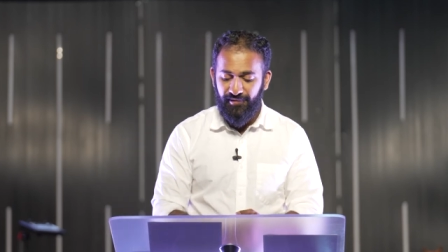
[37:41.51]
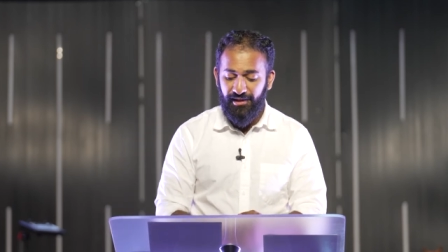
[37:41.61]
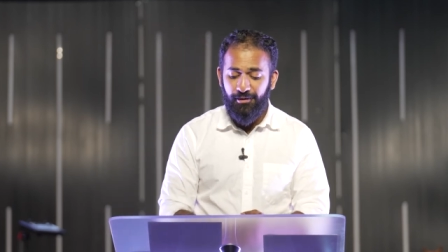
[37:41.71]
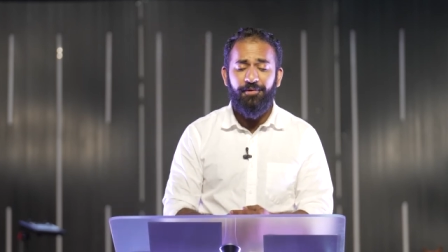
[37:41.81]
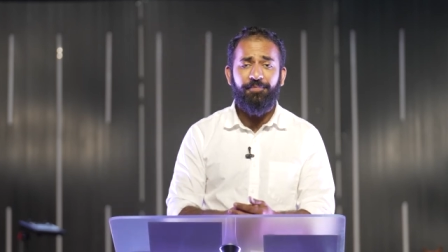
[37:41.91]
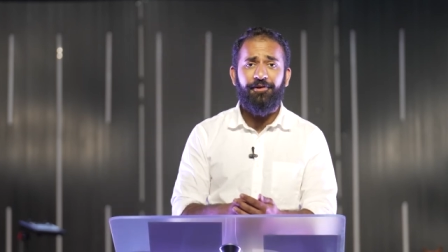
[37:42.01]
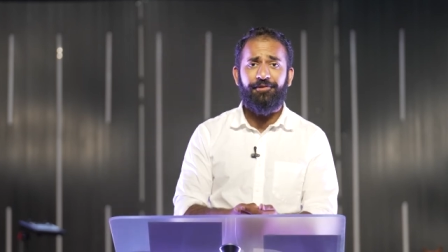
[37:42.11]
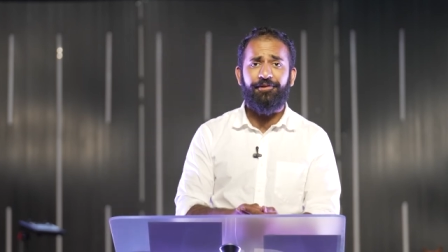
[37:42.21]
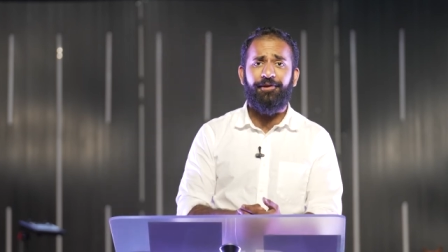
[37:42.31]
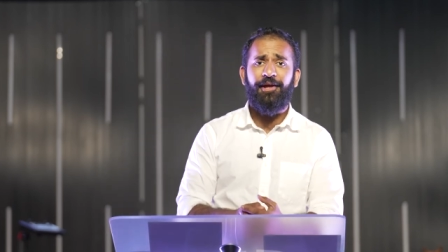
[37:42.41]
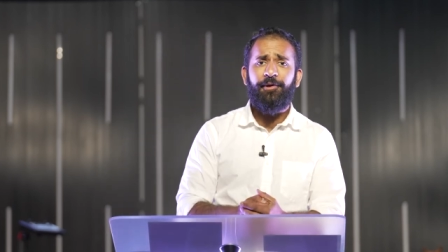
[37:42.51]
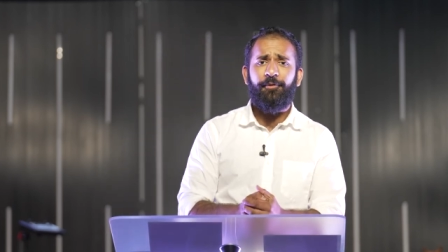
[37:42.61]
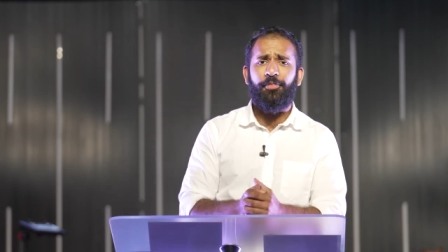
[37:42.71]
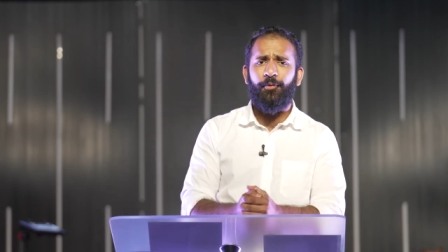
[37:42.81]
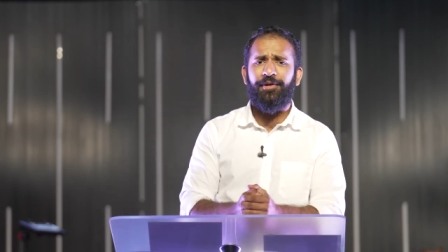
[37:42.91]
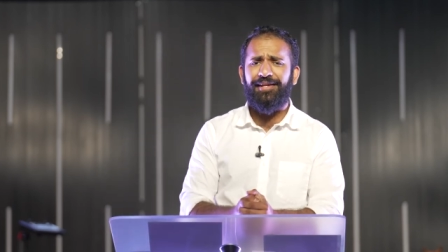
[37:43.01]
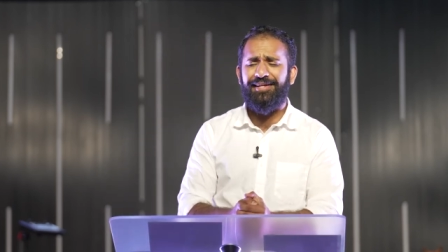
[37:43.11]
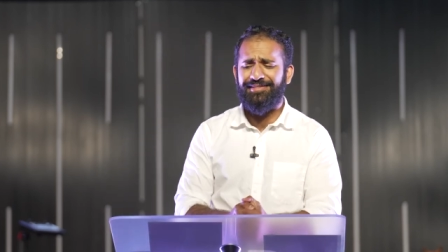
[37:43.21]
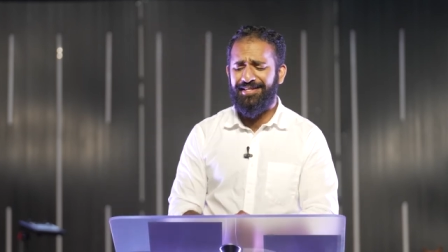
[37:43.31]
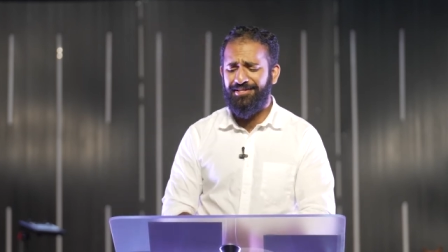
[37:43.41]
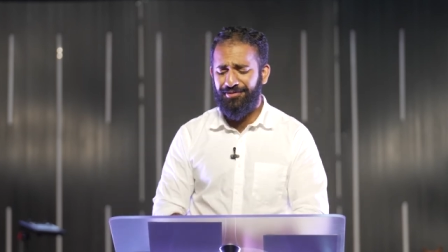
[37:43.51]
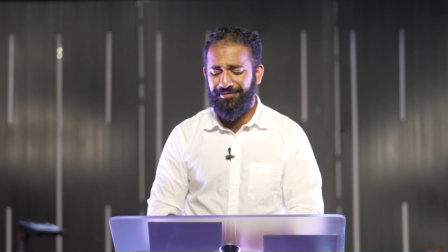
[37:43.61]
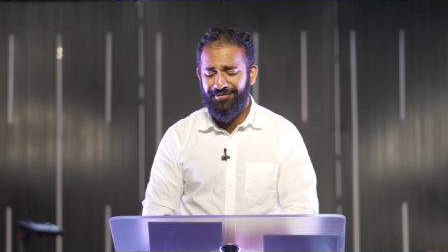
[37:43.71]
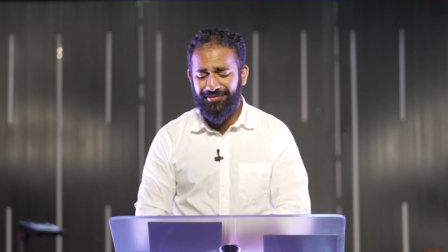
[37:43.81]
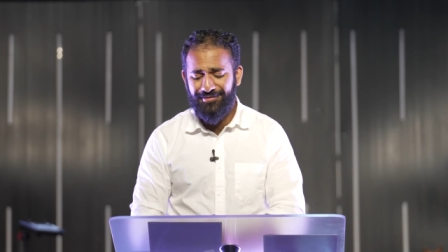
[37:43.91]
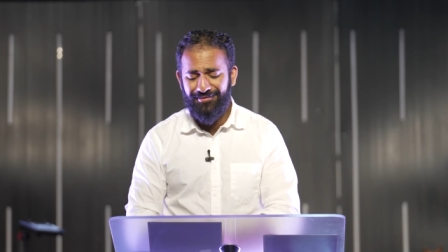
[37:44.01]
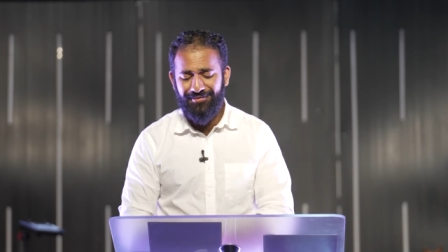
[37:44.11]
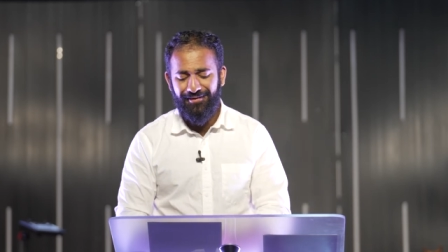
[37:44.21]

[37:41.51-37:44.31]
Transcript: Can we partner with organizations?